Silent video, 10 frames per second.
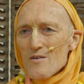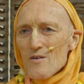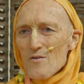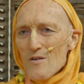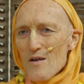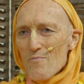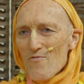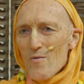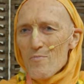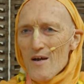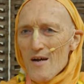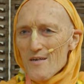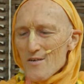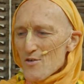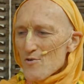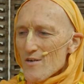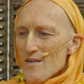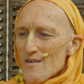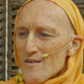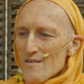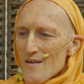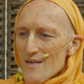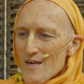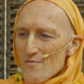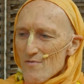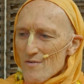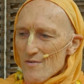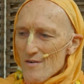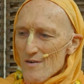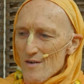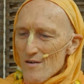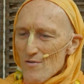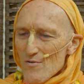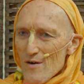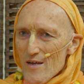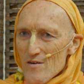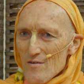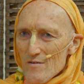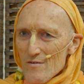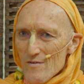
So, they from behind a screen, they have little thread